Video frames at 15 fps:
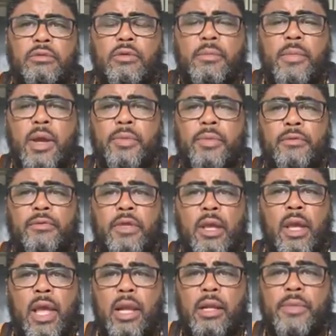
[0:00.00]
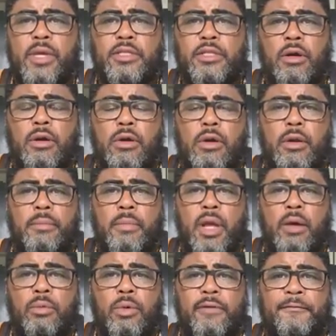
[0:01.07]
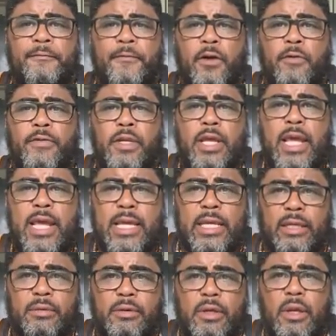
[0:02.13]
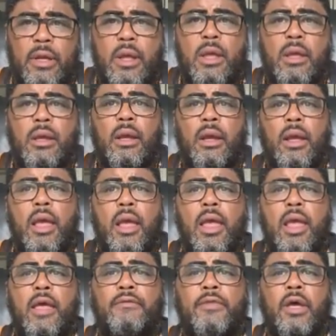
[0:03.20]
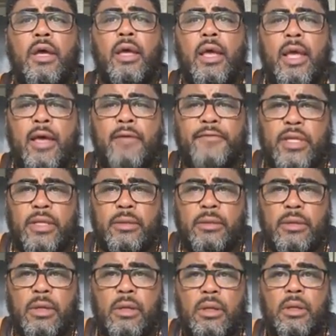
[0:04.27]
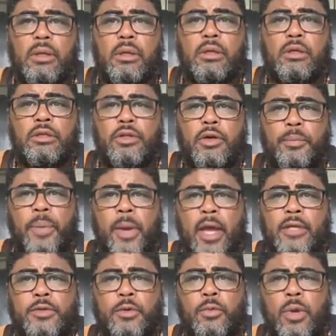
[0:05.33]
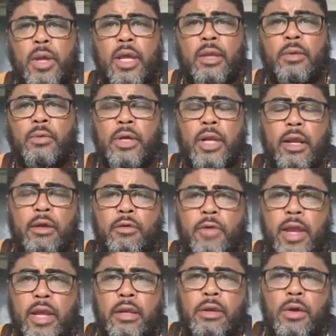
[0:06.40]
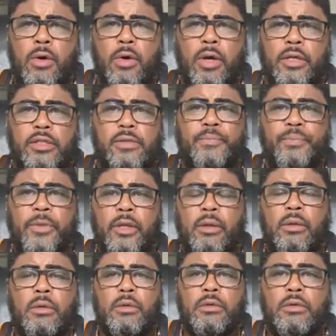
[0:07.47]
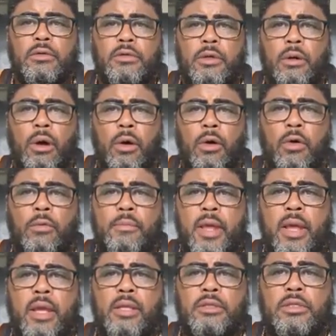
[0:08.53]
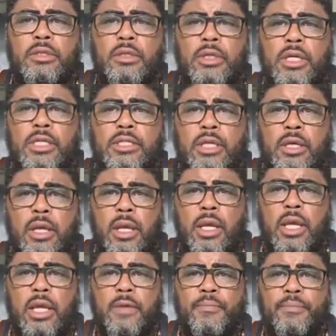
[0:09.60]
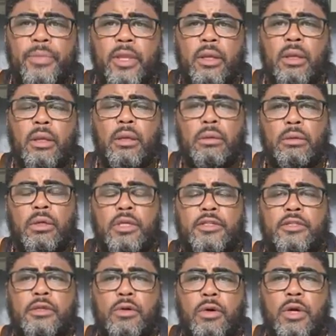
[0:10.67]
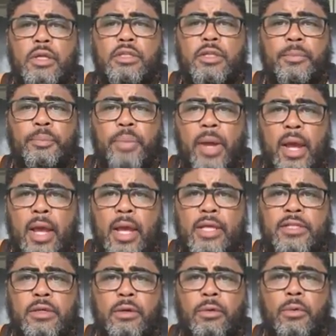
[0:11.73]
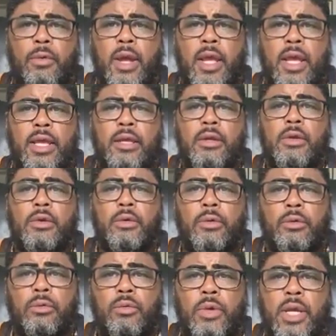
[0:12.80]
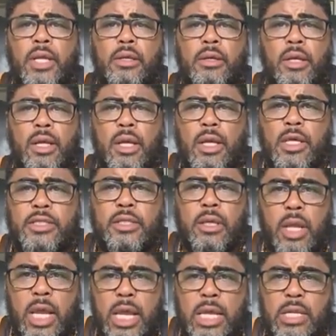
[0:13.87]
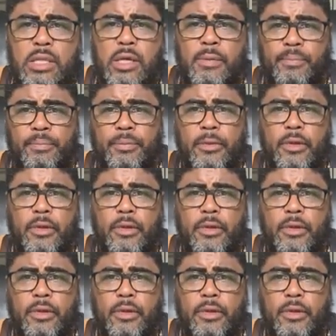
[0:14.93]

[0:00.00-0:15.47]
remember, the elements are going to melt with fervent heat, and the heaven shall pass away with a great noise. So old man Sleazy E is going to pass away with his kingdom.